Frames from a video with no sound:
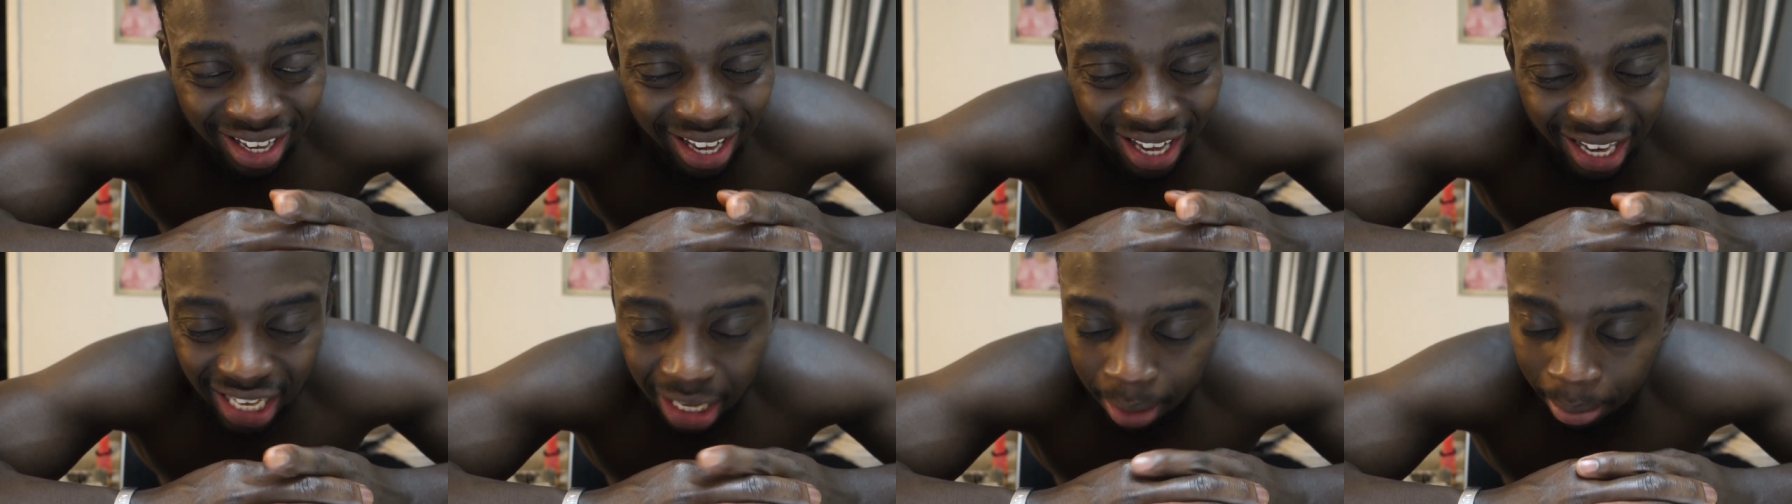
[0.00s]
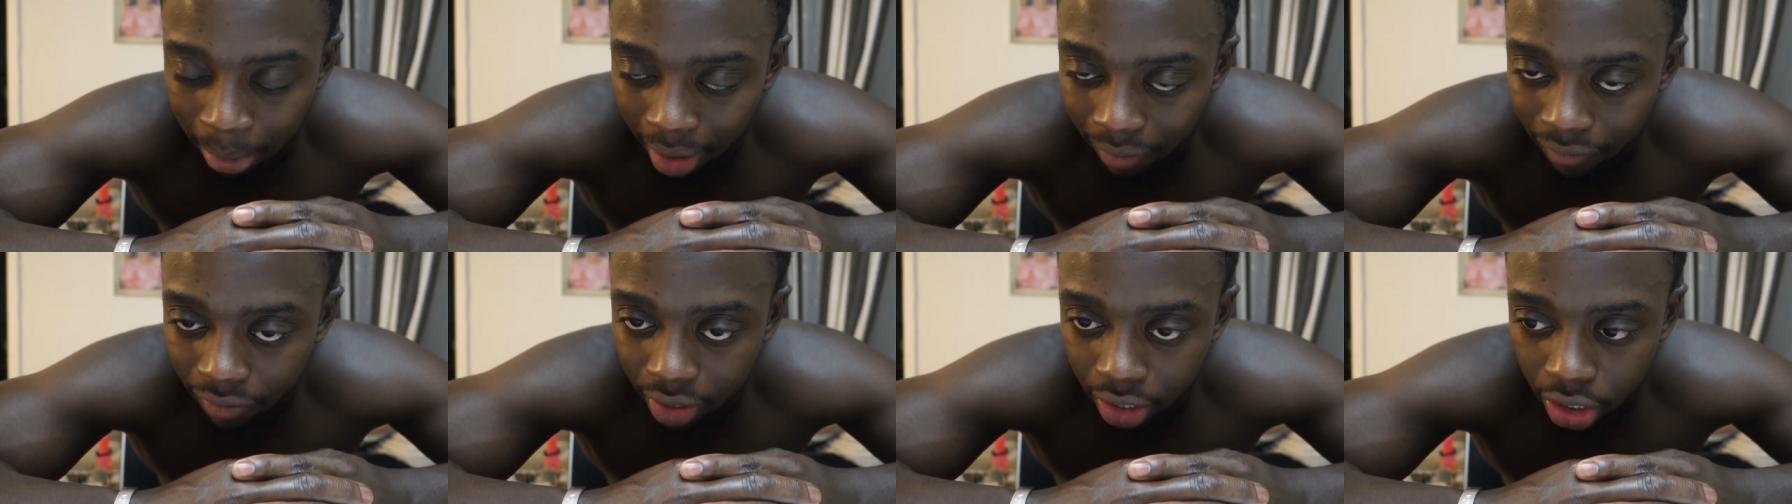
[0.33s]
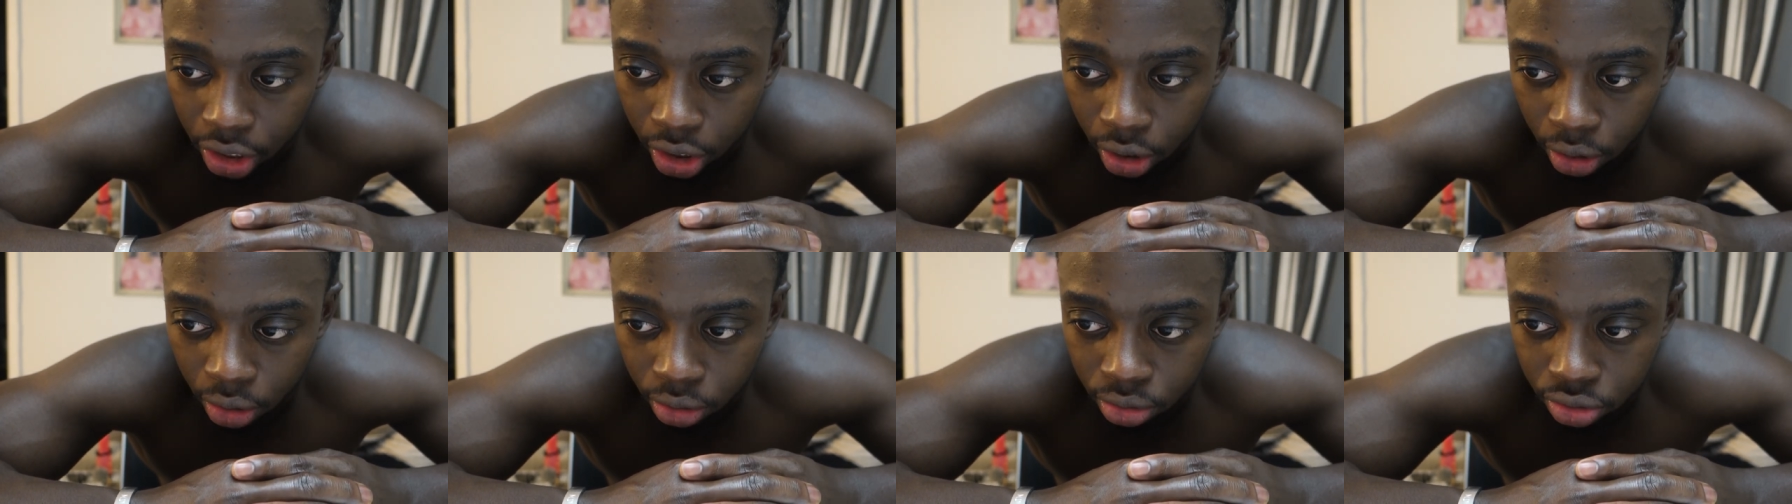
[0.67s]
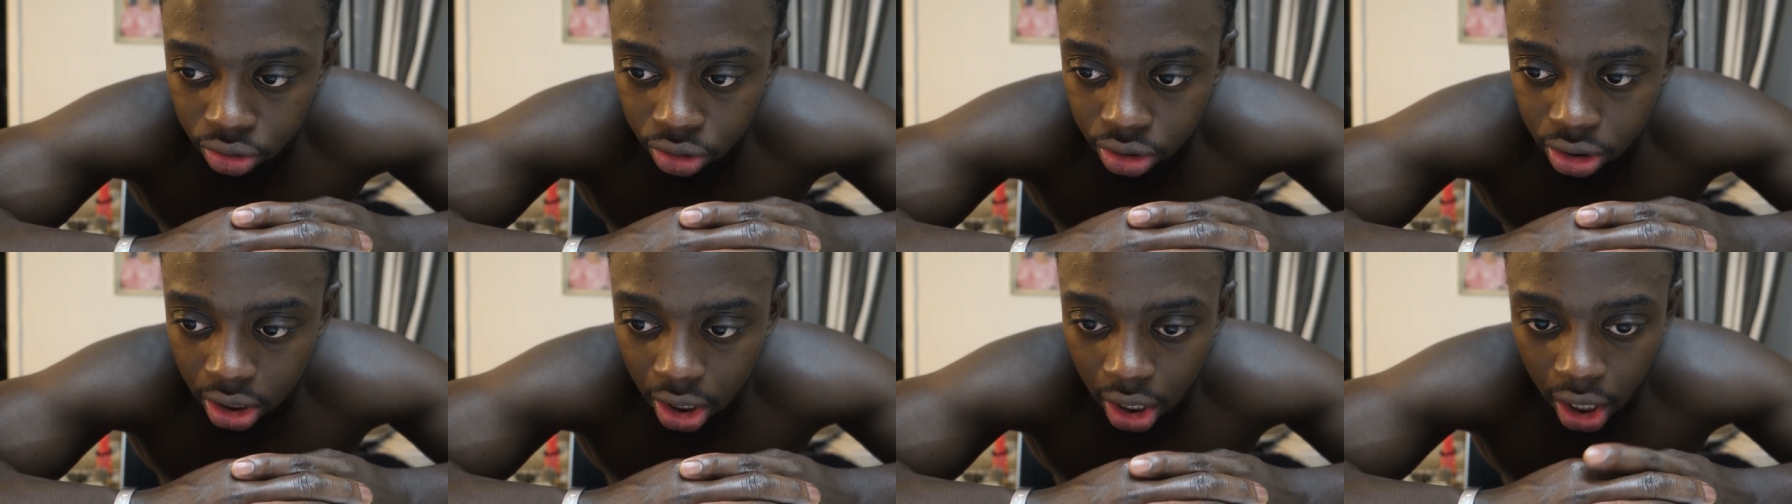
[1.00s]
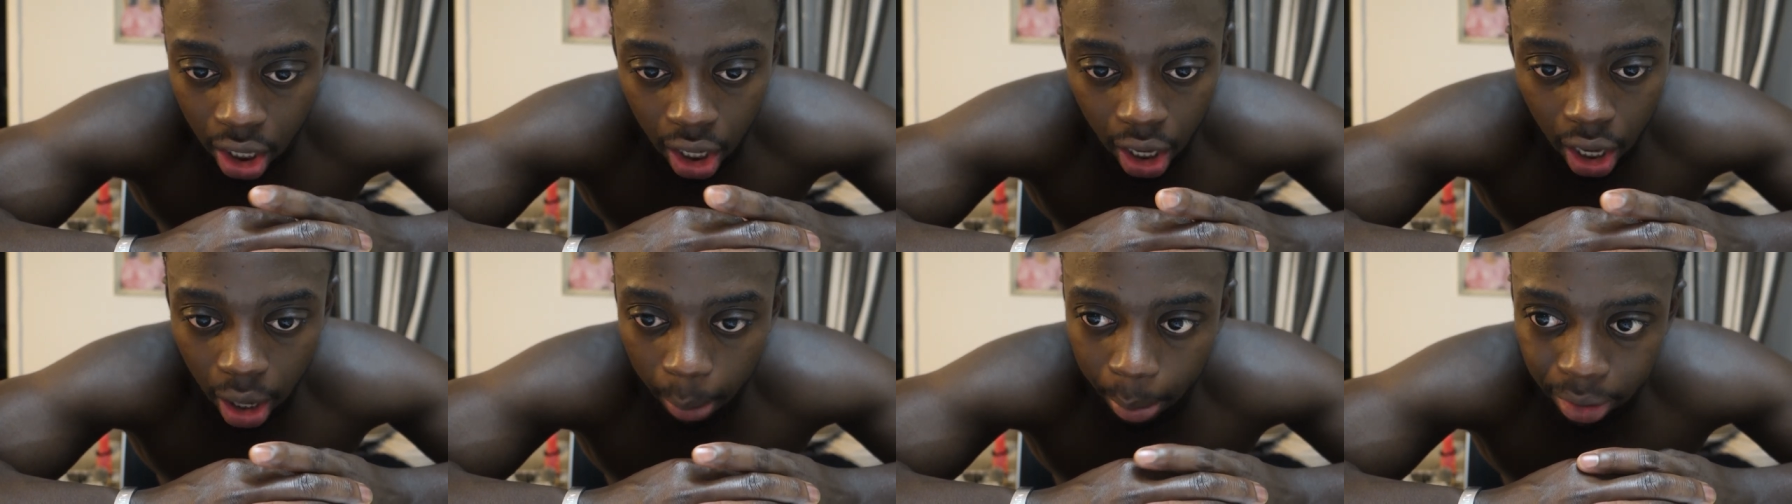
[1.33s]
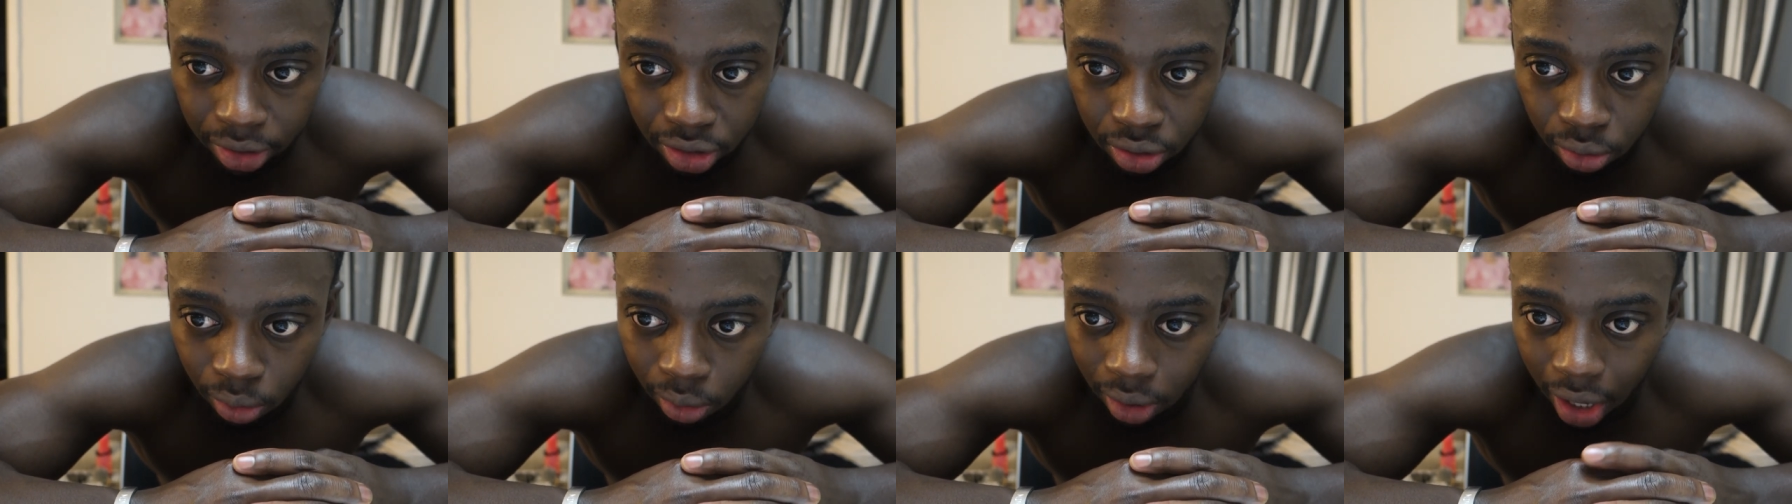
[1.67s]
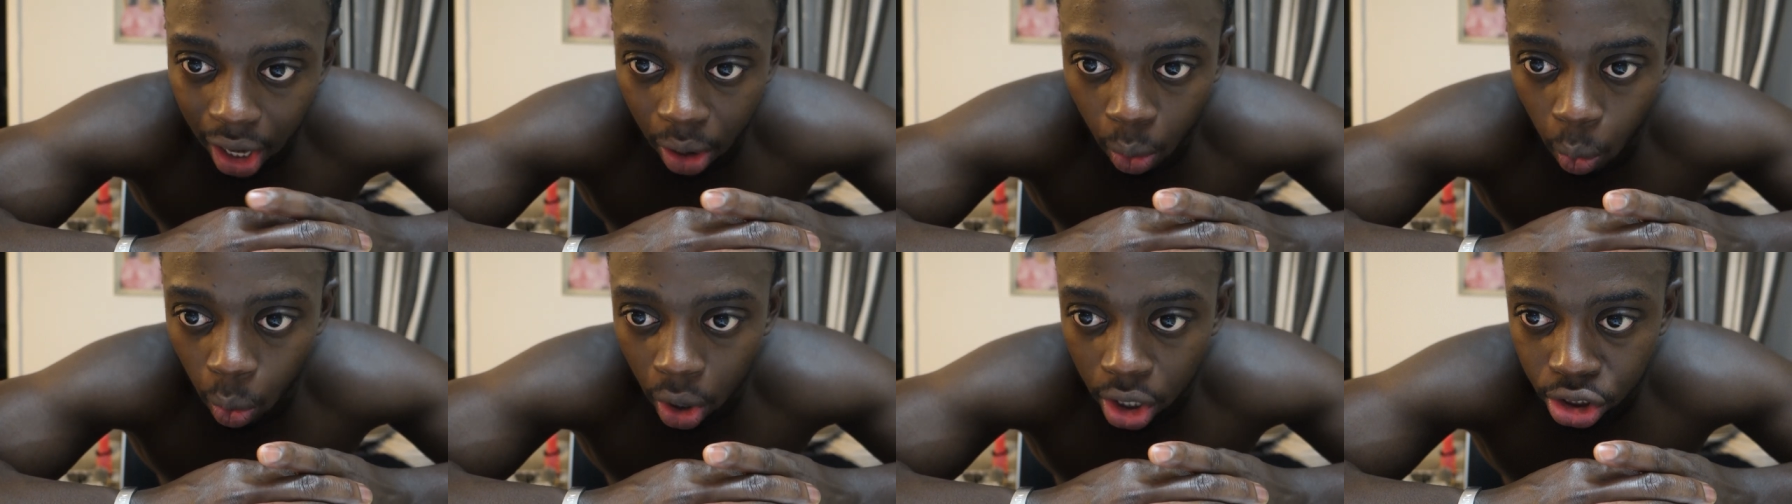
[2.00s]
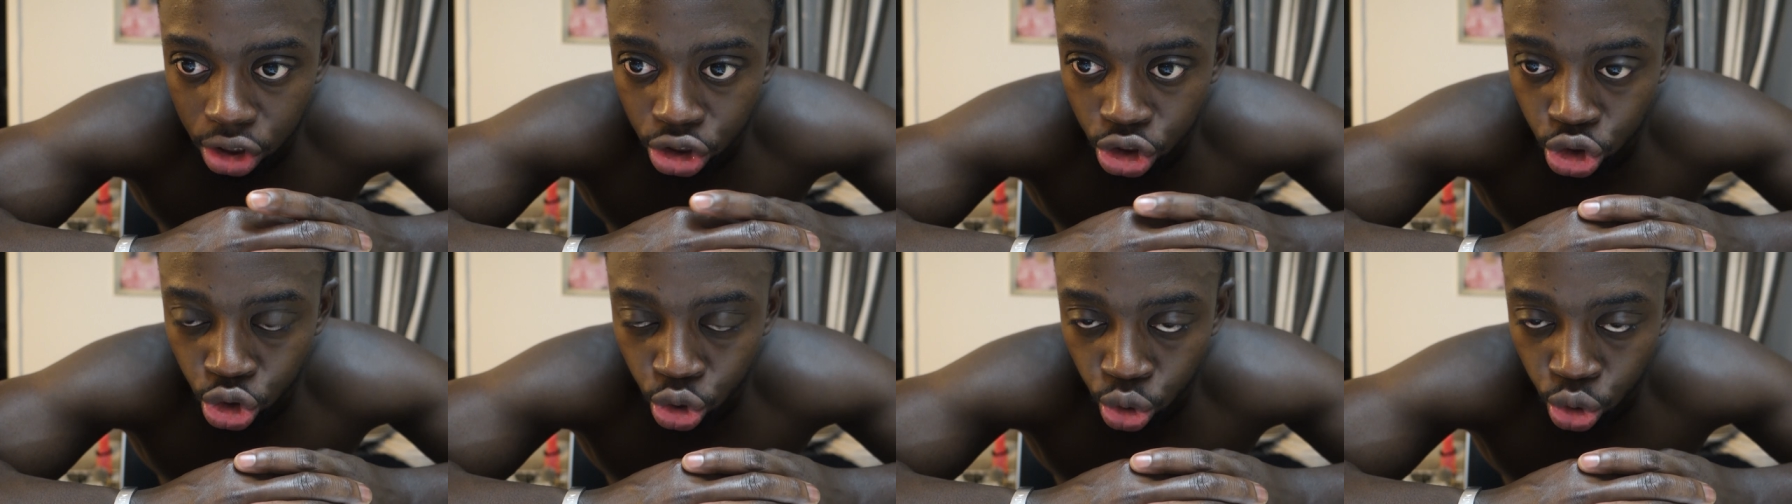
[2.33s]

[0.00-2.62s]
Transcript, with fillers: edit my videos up until like one,